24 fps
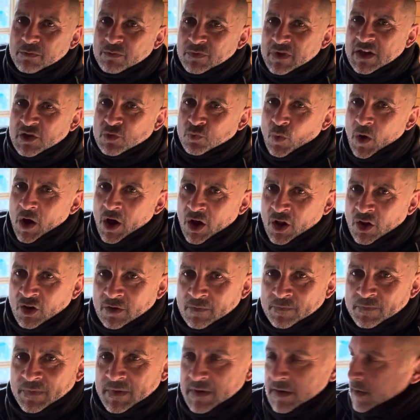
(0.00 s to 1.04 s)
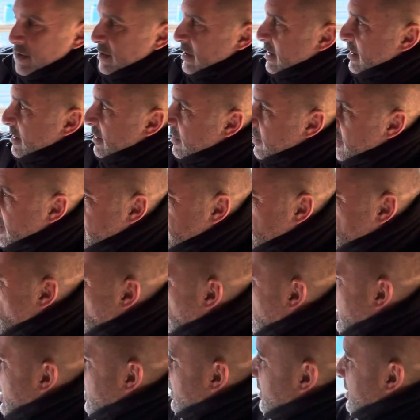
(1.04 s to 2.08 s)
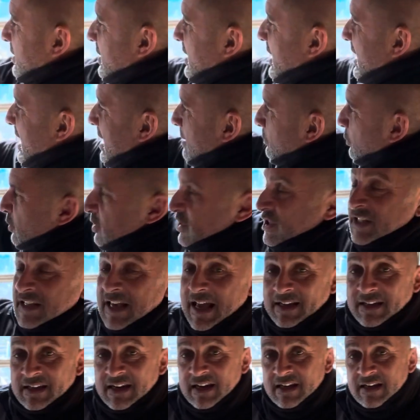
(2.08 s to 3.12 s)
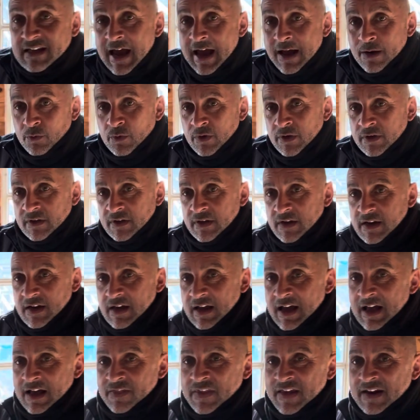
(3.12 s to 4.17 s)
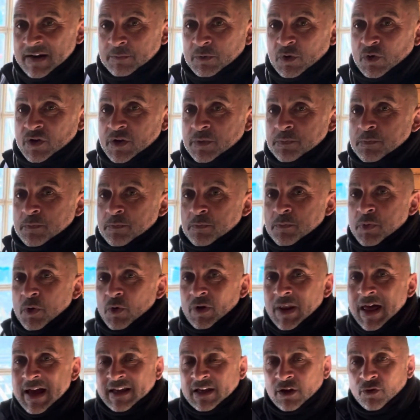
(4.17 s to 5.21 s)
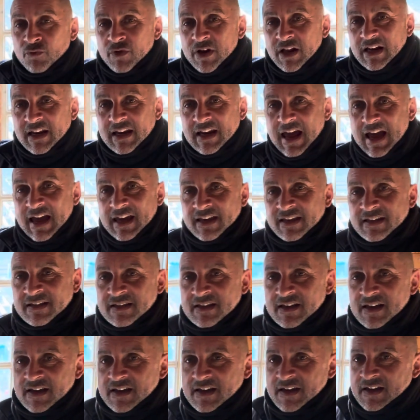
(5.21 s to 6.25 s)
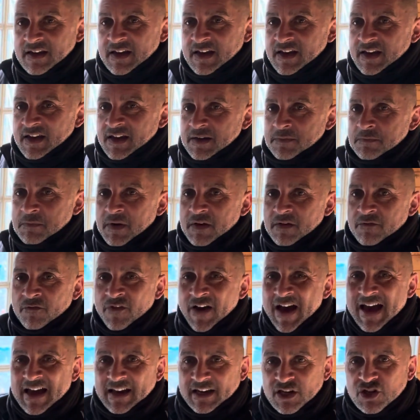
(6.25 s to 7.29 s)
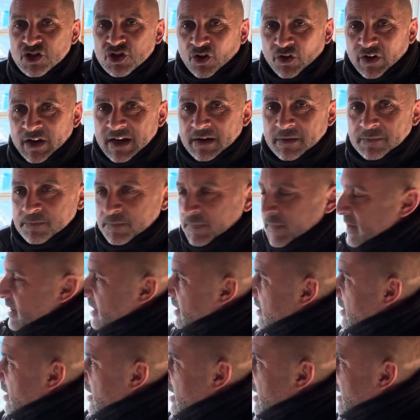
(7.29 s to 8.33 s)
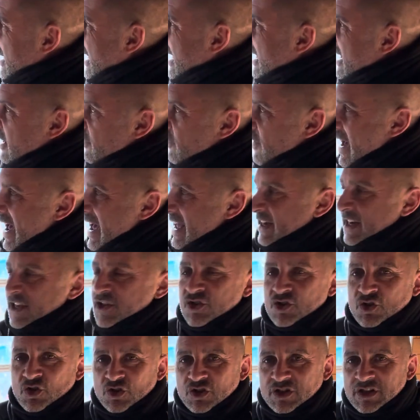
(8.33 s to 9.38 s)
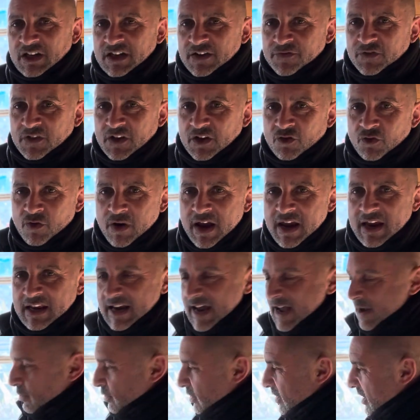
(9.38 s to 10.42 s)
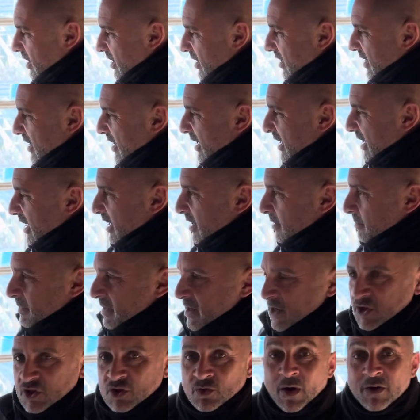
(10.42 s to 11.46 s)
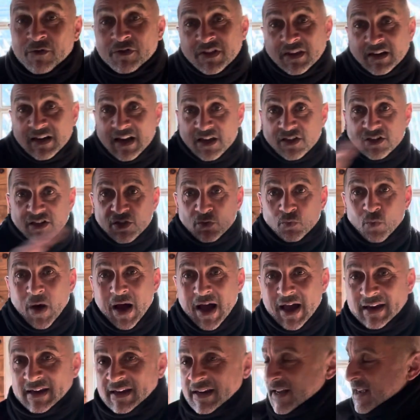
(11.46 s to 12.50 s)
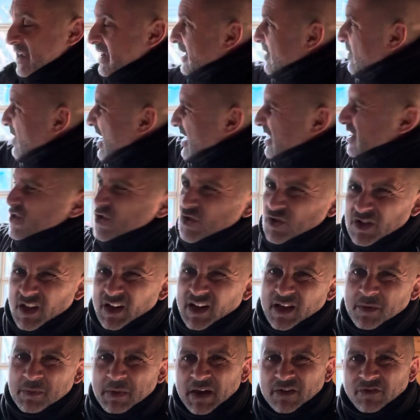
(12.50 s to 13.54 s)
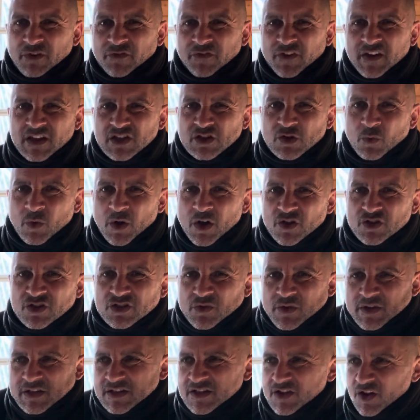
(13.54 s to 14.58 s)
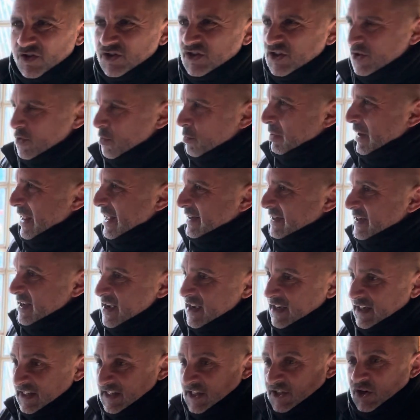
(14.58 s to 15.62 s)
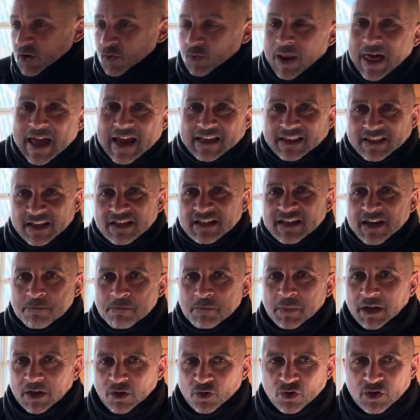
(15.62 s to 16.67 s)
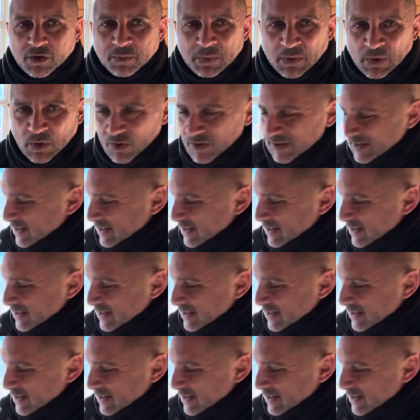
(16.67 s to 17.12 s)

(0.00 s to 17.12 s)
this wall this colour. I'm going to sand it down, and then I'm going to put like a really nice varnish on it, a clear varnish, just to lift the grain out. So everything else is white, and that's just a little bit of a feature wall, so it's not too bland, because I do like the timber look, but